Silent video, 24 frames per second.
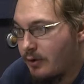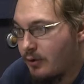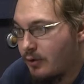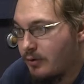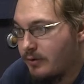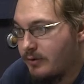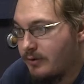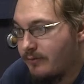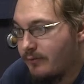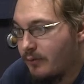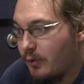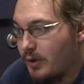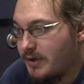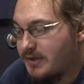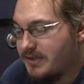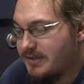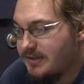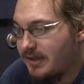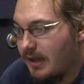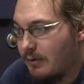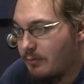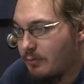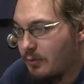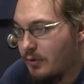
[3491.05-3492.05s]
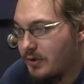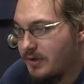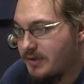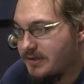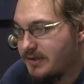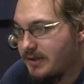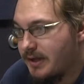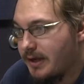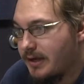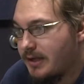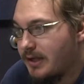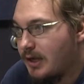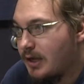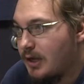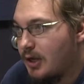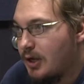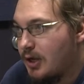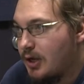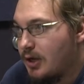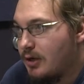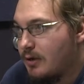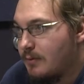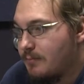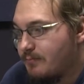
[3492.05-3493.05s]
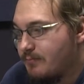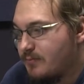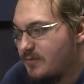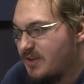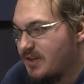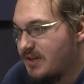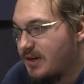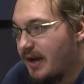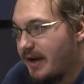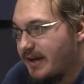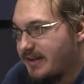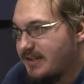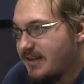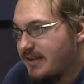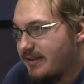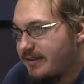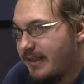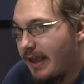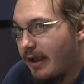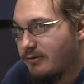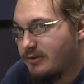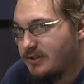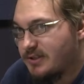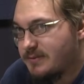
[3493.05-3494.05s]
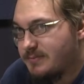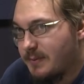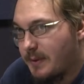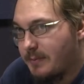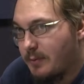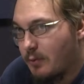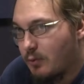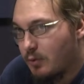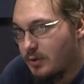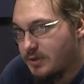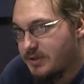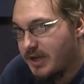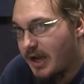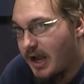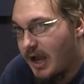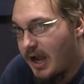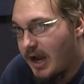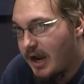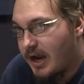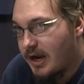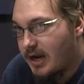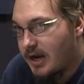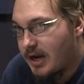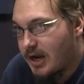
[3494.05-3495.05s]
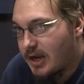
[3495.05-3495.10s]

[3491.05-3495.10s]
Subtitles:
I heard the voice line where he's like, tonight thousands of people would die.